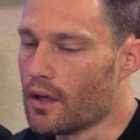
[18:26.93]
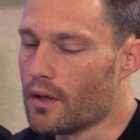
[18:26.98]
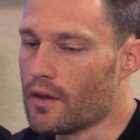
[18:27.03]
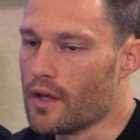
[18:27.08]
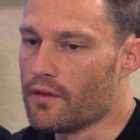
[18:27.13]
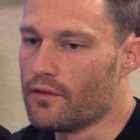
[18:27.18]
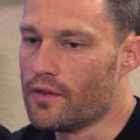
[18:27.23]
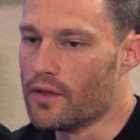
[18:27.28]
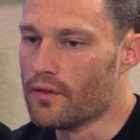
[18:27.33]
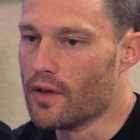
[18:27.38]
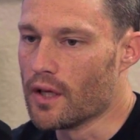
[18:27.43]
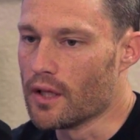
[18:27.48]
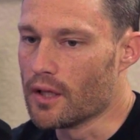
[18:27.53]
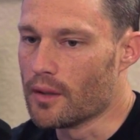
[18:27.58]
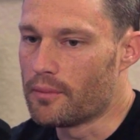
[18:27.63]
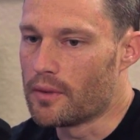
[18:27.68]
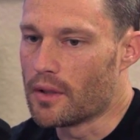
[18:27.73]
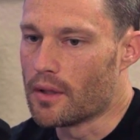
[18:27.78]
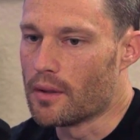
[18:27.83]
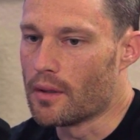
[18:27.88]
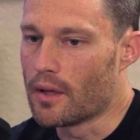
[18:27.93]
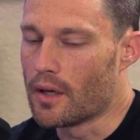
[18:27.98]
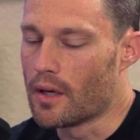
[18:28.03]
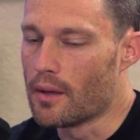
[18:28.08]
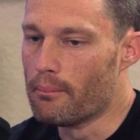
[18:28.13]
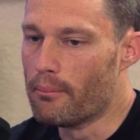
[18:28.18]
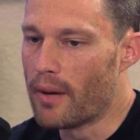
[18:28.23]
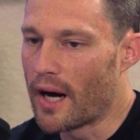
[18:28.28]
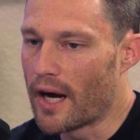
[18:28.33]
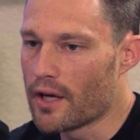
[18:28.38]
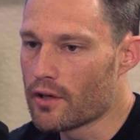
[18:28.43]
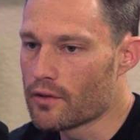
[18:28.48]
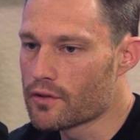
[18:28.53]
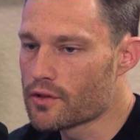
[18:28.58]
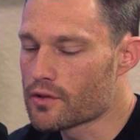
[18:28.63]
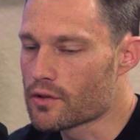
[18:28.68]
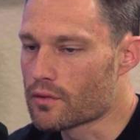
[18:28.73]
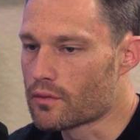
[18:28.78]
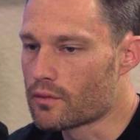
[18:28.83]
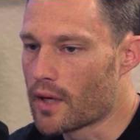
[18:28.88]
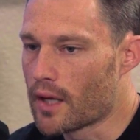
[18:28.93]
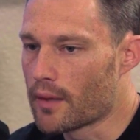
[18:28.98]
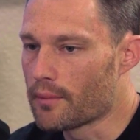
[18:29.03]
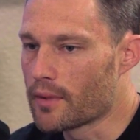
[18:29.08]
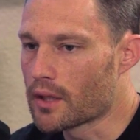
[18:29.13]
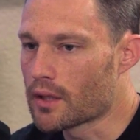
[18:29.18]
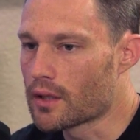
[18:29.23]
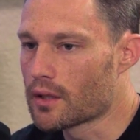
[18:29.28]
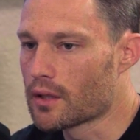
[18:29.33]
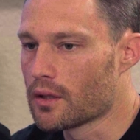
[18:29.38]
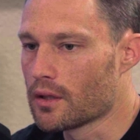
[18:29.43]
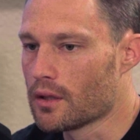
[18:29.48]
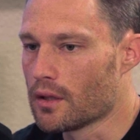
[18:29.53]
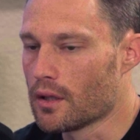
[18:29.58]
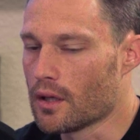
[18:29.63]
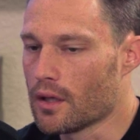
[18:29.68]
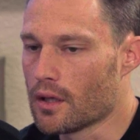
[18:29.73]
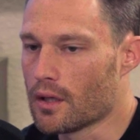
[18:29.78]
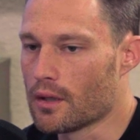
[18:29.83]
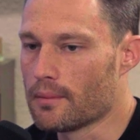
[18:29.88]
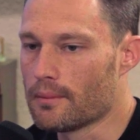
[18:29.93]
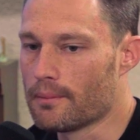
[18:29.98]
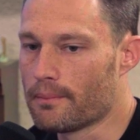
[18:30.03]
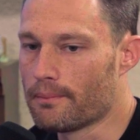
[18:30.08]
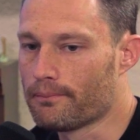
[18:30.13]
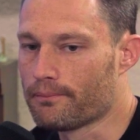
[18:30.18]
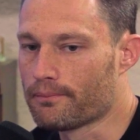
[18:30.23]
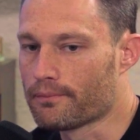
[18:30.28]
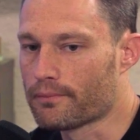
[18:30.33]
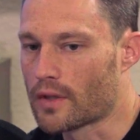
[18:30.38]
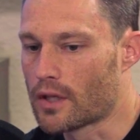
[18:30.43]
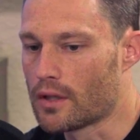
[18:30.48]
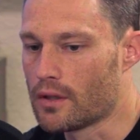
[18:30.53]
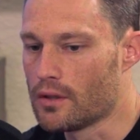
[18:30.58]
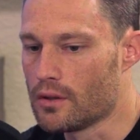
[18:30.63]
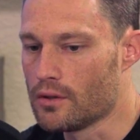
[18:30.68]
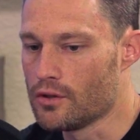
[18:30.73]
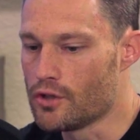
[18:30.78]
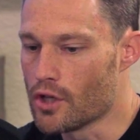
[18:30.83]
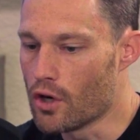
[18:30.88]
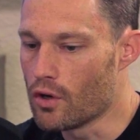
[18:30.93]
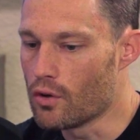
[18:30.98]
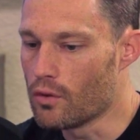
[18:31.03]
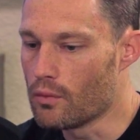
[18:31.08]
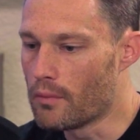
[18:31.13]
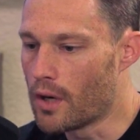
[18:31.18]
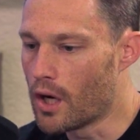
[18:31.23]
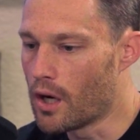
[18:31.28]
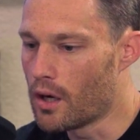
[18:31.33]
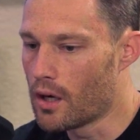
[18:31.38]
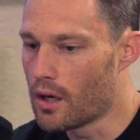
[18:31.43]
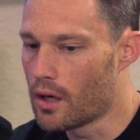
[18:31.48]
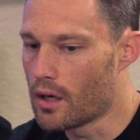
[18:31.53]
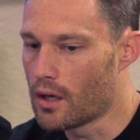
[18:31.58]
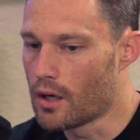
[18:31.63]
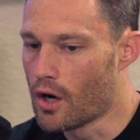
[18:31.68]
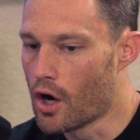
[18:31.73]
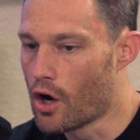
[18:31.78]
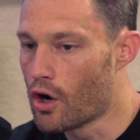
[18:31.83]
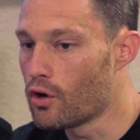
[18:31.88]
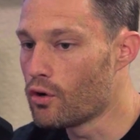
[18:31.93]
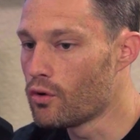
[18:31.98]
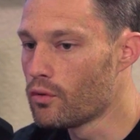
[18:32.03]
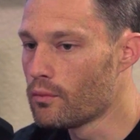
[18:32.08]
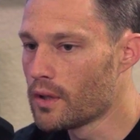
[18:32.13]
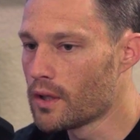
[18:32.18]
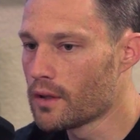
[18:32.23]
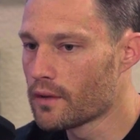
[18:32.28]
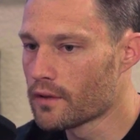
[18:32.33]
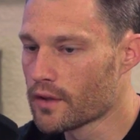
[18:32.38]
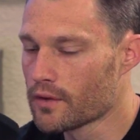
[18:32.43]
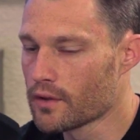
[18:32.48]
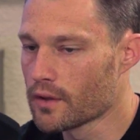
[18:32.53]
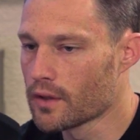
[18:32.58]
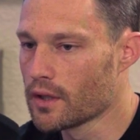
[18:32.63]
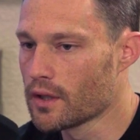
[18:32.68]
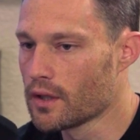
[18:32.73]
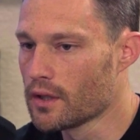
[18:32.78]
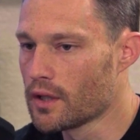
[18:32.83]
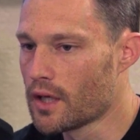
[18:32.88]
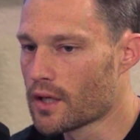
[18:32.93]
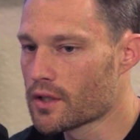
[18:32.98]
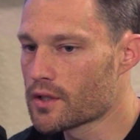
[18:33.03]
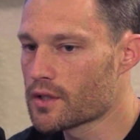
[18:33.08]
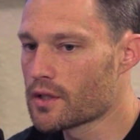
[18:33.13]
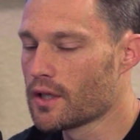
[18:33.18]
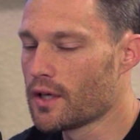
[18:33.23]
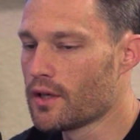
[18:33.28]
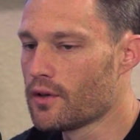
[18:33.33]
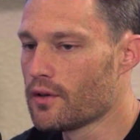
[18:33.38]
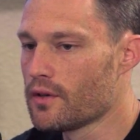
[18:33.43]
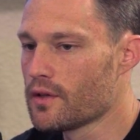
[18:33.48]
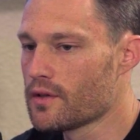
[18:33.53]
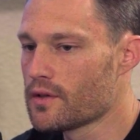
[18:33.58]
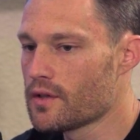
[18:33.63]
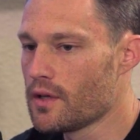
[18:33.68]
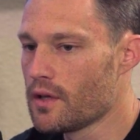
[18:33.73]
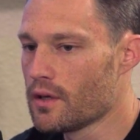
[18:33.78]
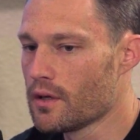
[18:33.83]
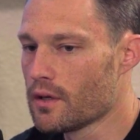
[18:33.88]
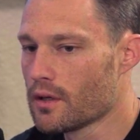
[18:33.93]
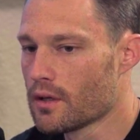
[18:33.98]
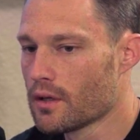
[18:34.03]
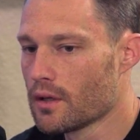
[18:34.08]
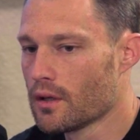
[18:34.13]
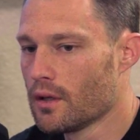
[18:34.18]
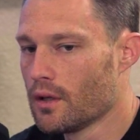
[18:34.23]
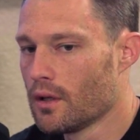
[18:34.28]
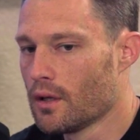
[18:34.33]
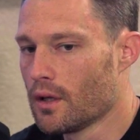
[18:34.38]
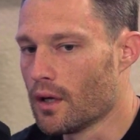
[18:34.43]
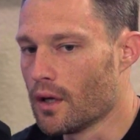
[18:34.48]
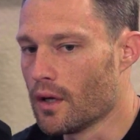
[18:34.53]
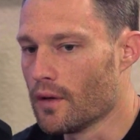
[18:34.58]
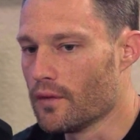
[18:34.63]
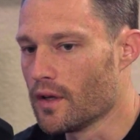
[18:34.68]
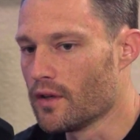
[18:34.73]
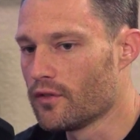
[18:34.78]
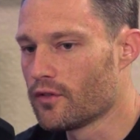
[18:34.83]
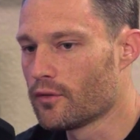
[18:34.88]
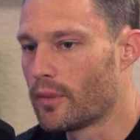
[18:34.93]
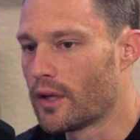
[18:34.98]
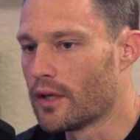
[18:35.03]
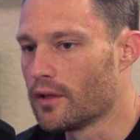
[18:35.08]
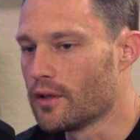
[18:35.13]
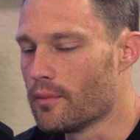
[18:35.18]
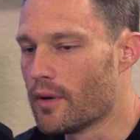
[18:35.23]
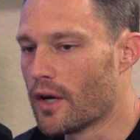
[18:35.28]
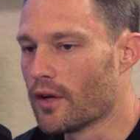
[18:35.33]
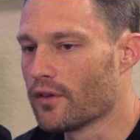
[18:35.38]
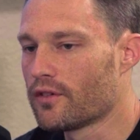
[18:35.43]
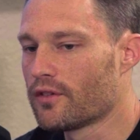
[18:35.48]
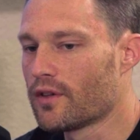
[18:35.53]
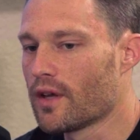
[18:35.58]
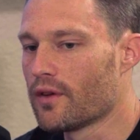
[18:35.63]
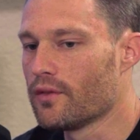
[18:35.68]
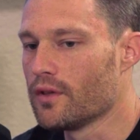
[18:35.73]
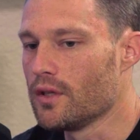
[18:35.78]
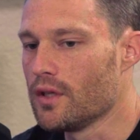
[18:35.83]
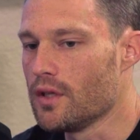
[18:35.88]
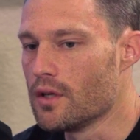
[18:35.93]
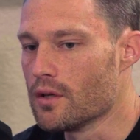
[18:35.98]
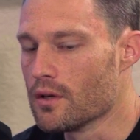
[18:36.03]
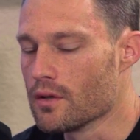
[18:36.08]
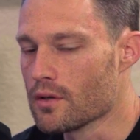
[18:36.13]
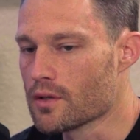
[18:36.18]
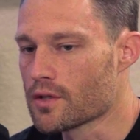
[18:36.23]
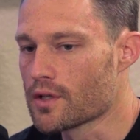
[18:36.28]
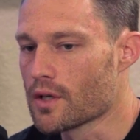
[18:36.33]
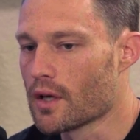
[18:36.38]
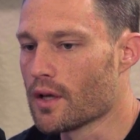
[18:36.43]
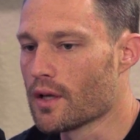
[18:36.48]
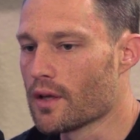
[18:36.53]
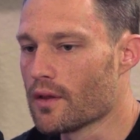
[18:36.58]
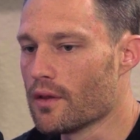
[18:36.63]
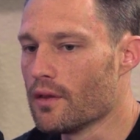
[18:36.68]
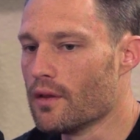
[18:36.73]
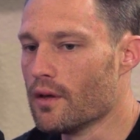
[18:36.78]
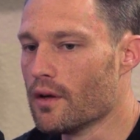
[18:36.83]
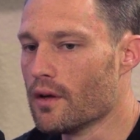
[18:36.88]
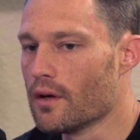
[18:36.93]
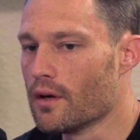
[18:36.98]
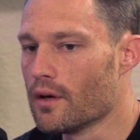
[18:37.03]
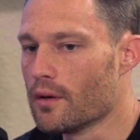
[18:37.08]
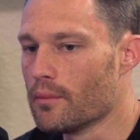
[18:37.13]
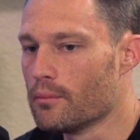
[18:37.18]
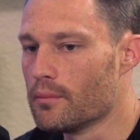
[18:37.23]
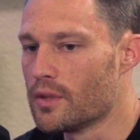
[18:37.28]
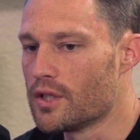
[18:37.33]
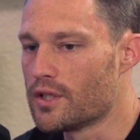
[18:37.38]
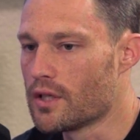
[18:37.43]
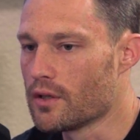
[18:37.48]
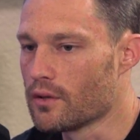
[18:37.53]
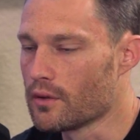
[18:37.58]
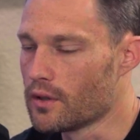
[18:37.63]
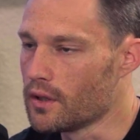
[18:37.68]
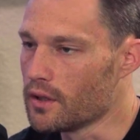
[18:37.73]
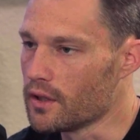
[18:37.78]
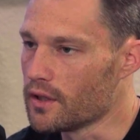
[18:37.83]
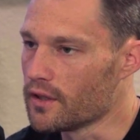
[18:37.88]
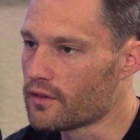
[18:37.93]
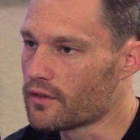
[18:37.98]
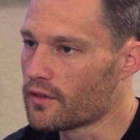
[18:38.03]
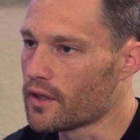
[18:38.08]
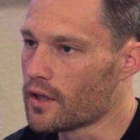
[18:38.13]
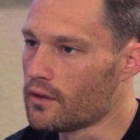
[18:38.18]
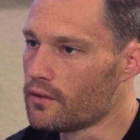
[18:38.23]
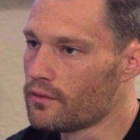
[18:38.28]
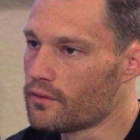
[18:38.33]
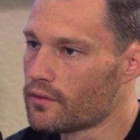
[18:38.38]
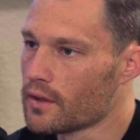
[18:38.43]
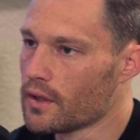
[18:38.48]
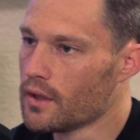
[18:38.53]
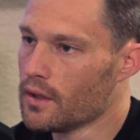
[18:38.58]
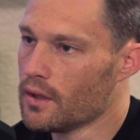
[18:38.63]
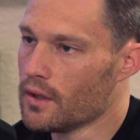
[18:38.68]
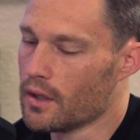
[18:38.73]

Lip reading: They've developed a bioceramic dome home that they're going to launch later this year. And they spent about 7 years on the material itself.